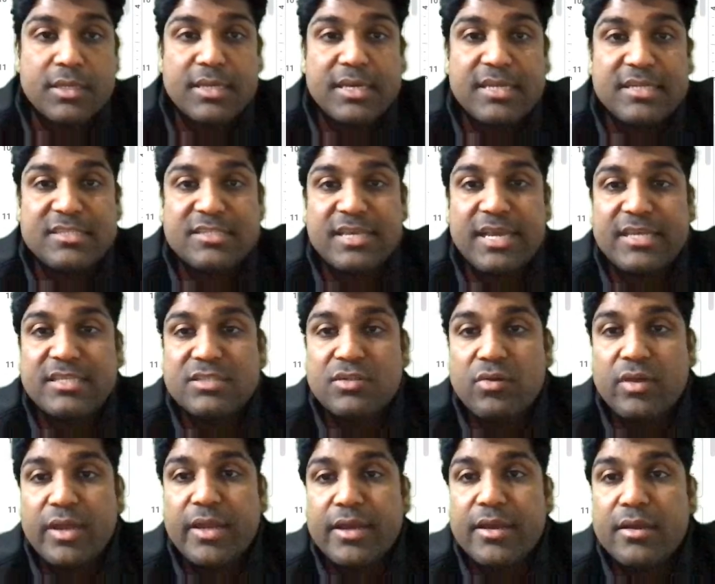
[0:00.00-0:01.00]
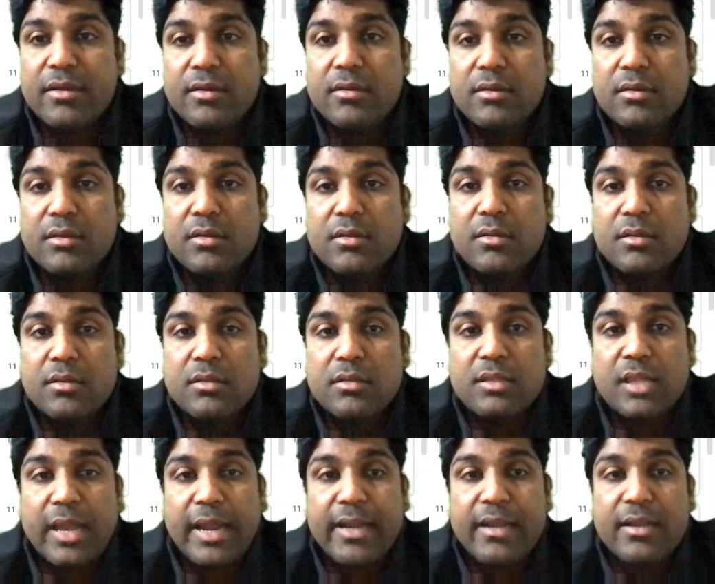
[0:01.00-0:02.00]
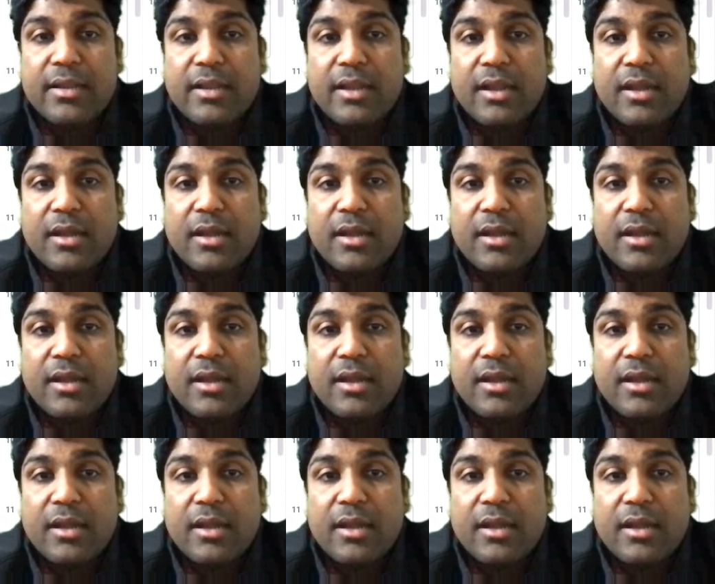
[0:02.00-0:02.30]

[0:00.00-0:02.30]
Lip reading: It says no here that